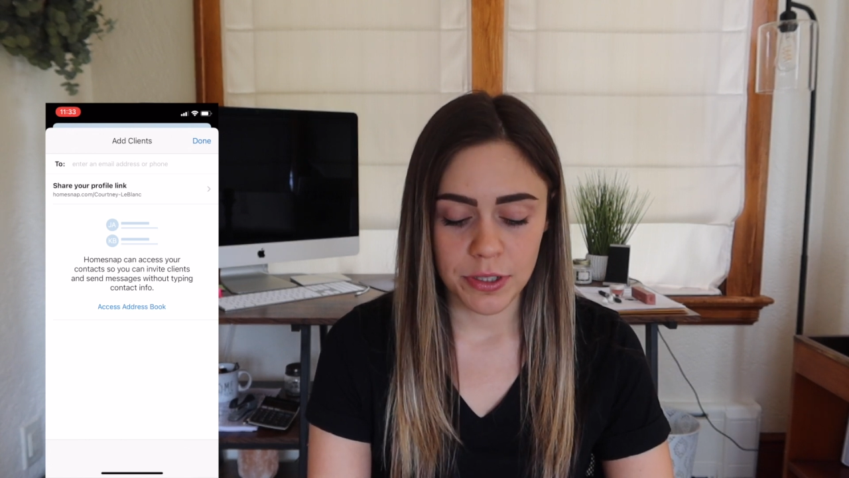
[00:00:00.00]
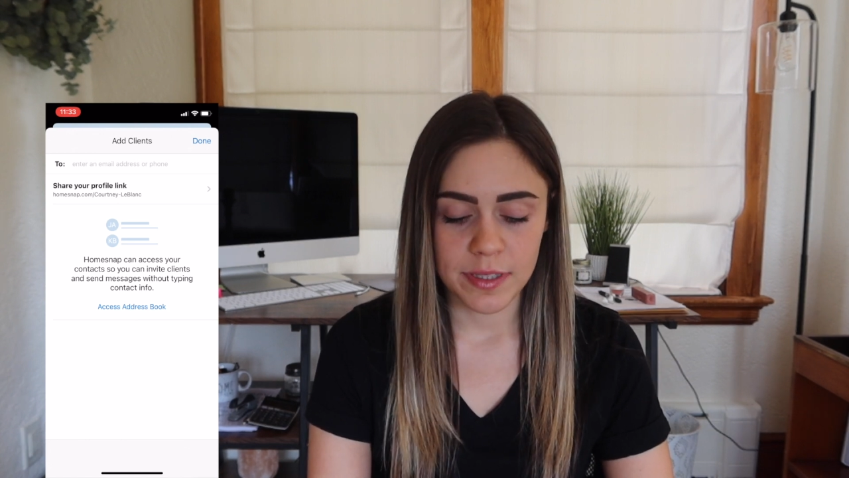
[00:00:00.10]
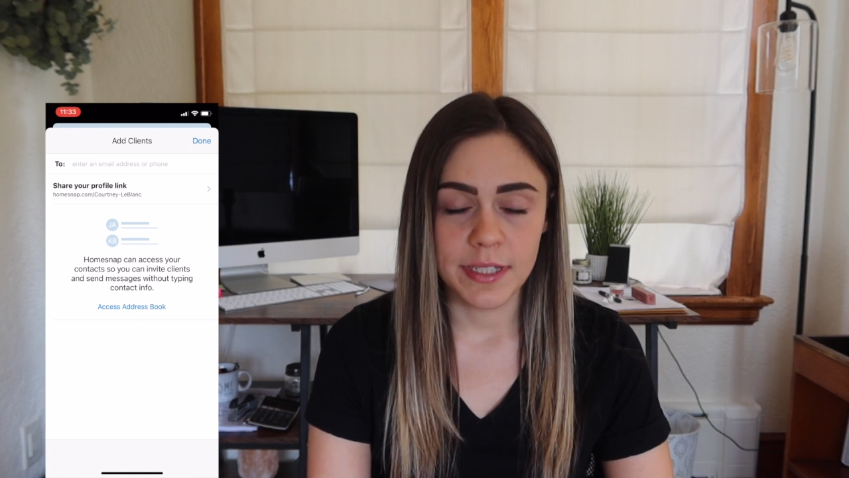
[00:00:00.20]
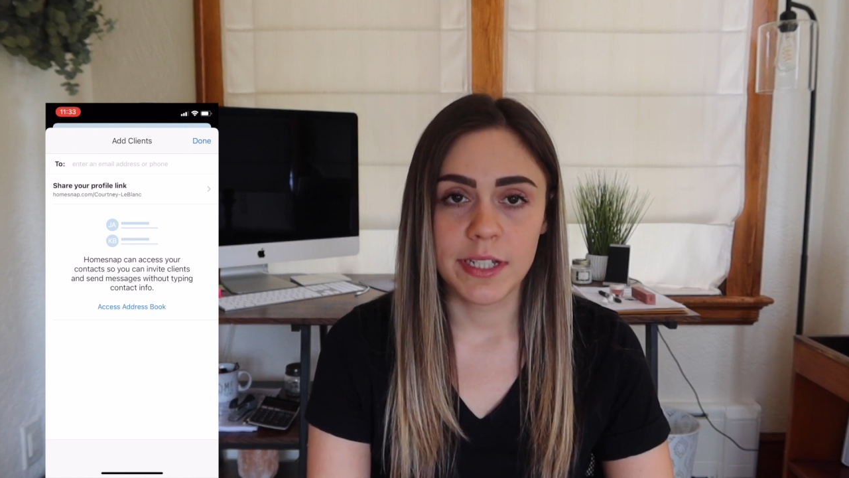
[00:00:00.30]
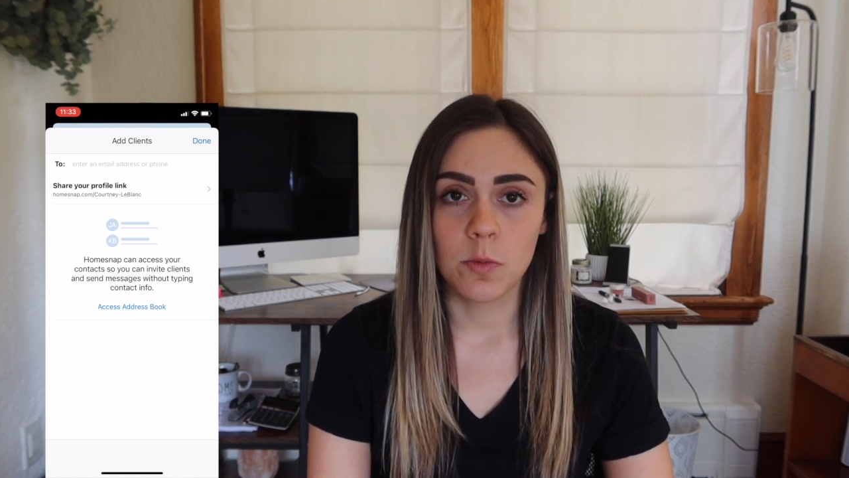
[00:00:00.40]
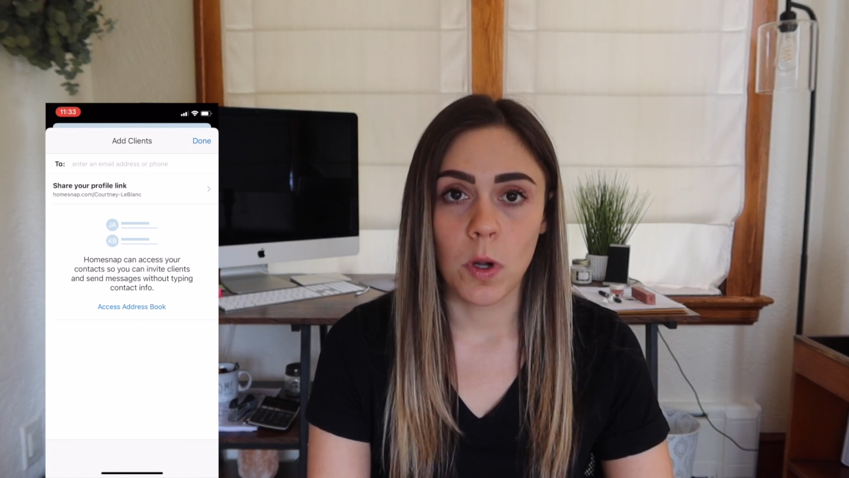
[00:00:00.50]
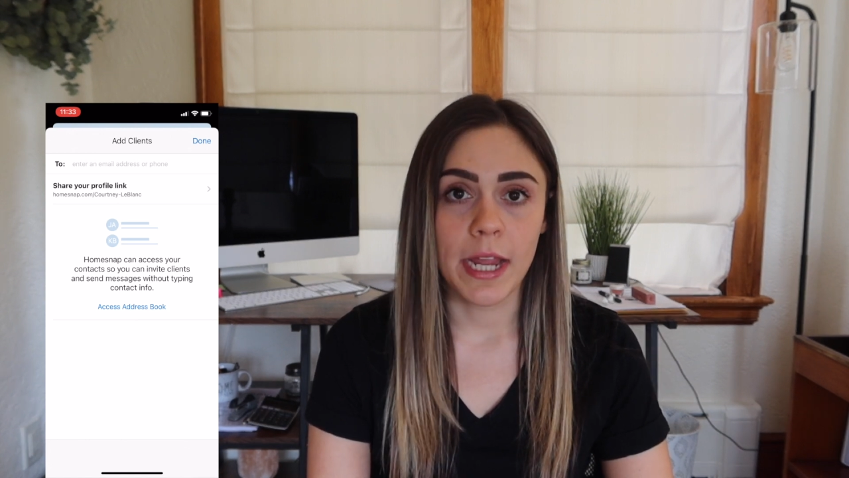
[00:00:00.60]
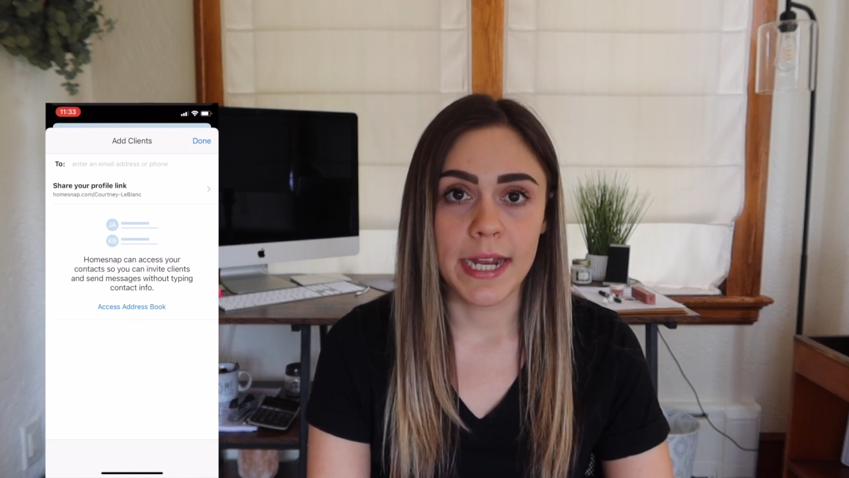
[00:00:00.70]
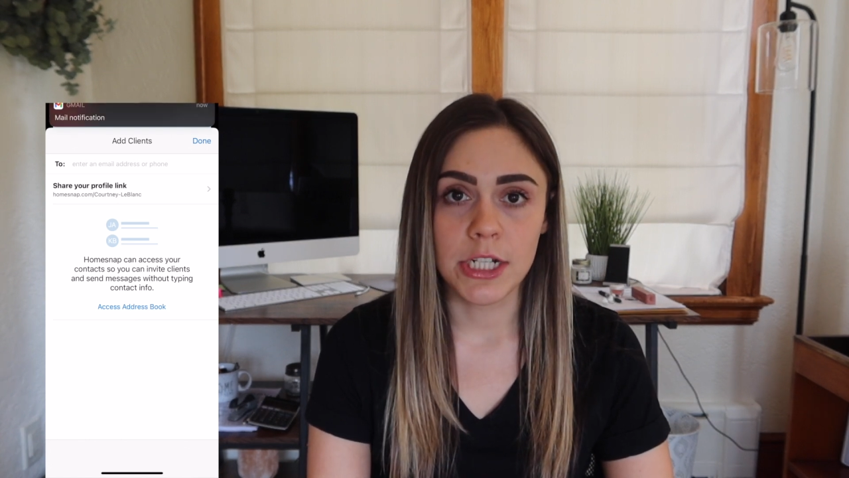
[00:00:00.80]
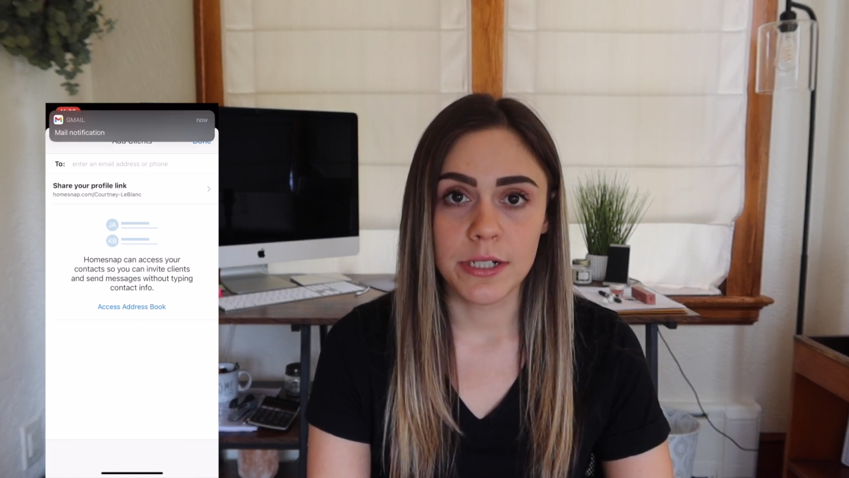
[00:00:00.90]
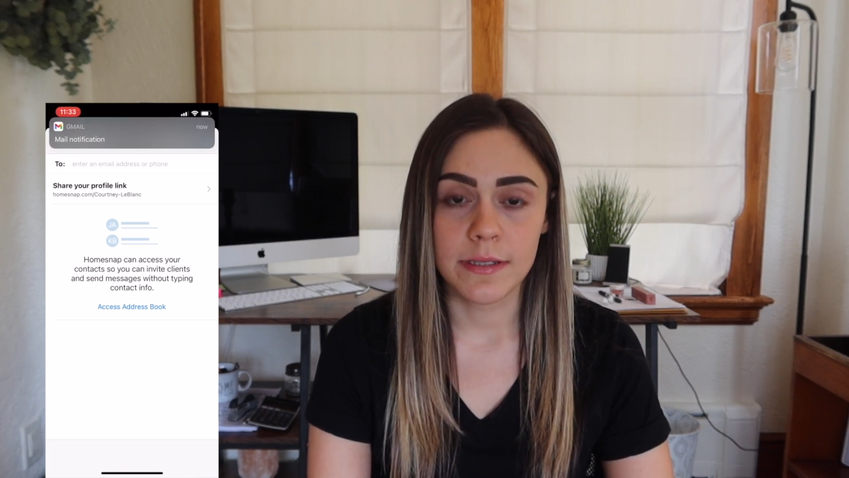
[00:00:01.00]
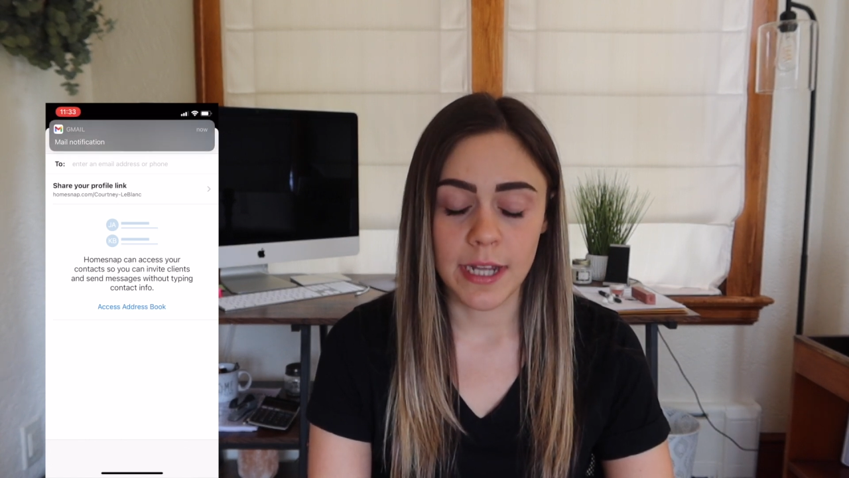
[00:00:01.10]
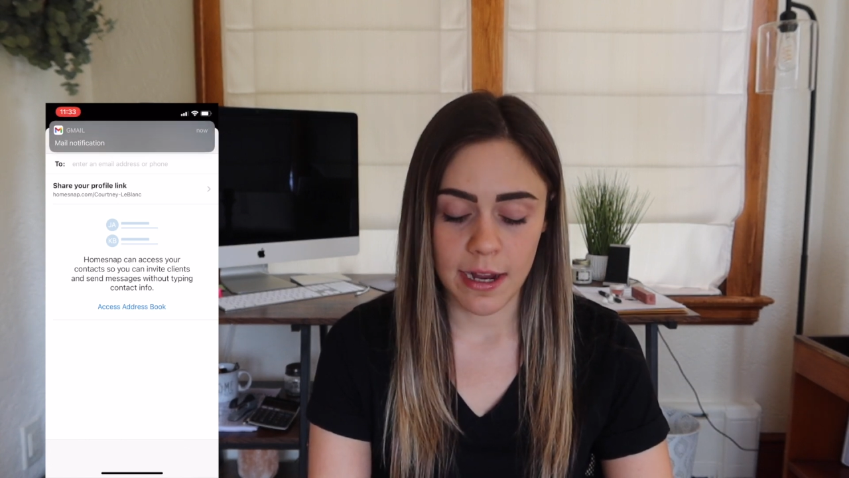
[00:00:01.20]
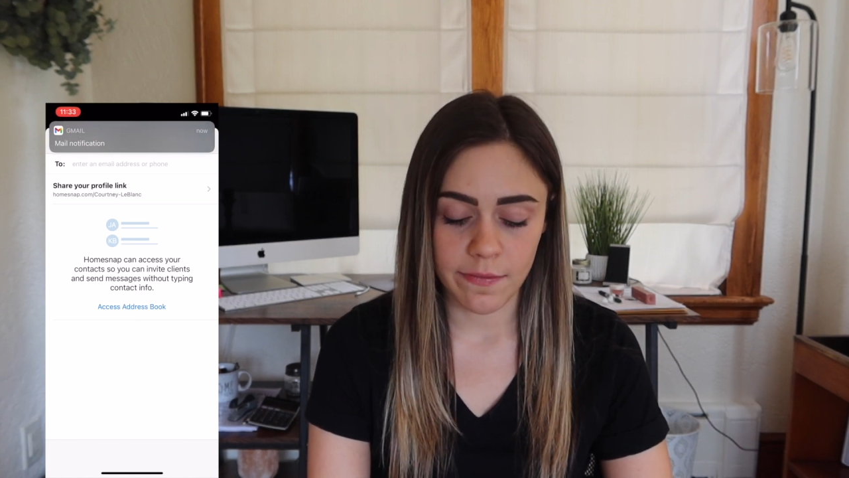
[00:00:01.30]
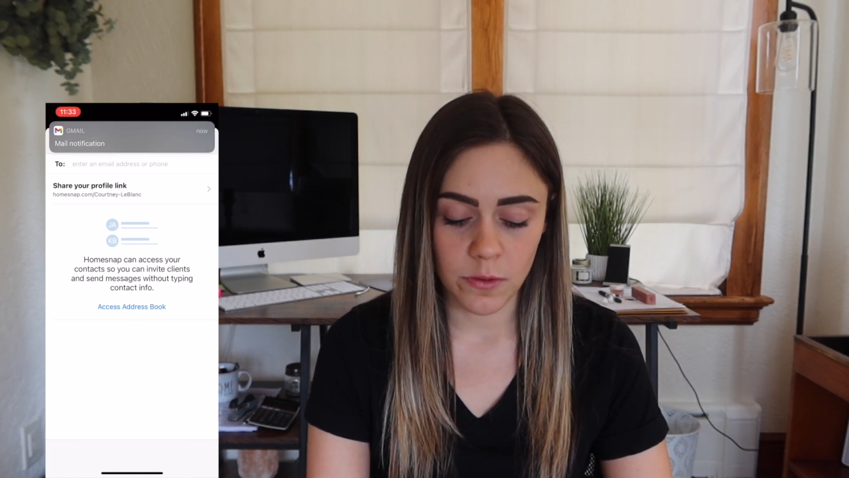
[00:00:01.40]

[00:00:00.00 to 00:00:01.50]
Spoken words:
you can see what agents have